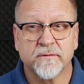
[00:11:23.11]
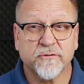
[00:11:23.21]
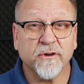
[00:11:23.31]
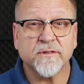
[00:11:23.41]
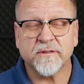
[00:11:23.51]

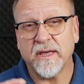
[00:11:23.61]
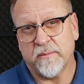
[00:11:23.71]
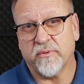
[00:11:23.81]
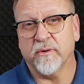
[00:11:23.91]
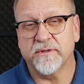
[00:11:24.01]
Trust
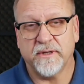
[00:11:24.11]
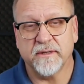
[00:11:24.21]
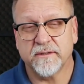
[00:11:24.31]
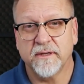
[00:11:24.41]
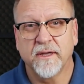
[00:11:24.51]
that
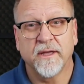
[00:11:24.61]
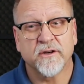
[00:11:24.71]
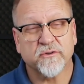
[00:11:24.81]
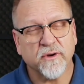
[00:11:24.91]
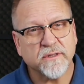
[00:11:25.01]
process.
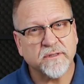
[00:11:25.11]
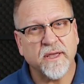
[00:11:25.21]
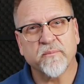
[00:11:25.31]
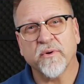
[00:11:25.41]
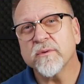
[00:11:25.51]
Trust
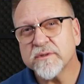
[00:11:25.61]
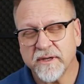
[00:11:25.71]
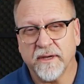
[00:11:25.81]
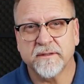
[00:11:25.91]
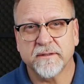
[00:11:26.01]
that
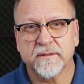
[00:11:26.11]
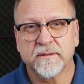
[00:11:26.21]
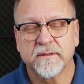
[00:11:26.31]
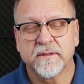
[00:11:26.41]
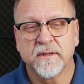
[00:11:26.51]
process
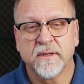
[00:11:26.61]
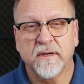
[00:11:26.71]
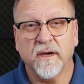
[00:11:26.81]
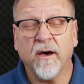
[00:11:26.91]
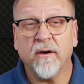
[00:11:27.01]

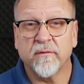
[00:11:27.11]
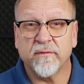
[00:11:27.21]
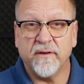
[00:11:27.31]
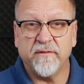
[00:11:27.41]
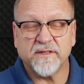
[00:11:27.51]
of
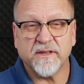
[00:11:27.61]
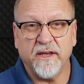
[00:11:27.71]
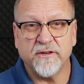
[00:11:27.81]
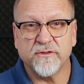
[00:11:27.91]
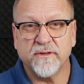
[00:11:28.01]

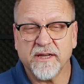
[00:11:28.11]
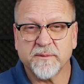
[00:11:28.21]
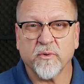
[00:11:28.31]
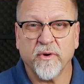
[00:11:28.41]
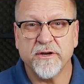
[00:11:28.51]
investigation,
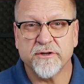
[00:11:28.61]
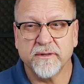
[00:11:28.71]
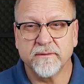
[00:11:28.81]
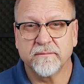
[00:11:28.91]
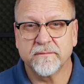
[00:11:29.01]

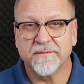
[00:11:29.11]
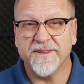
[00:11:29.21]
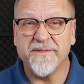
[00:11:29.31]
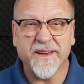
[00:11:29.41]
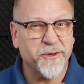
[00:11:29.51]
exploration,
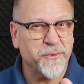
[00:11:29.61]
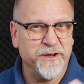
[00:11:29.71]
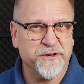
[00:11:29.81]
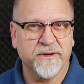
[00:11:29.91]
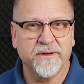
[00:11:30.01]

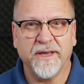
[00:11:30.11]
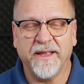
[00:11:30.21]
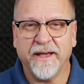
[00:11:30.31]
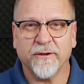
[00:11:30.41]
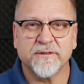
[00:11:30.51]
evaluation,
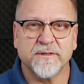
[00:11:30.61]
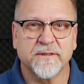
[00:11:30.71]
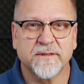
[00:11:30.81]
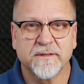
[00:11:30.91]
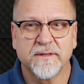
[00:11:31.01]

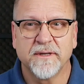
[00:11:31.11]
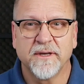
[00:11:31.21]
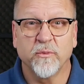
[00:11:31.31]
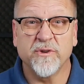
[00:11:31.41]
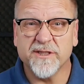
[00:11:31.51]
analysis,
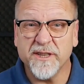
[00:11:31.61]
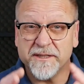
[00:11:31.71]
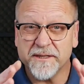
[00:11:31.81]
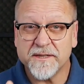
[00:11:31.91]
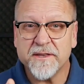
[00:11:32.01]
which leads
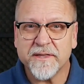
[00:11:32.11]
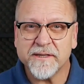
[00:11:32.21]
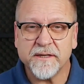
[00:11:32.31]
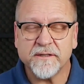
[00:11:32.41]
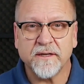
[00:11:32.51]
to
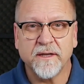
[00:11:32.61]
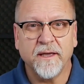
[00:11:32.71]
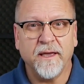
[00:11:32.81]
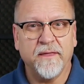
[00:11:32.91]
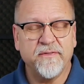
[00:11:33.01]
synthesis
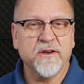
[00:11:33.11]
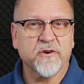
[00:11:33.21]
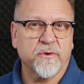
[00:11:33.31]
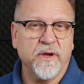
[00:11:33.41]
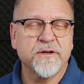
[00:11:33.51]
and then
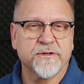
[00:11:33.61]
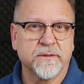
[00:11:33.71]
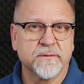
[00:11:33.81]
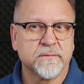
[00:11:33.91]
creation.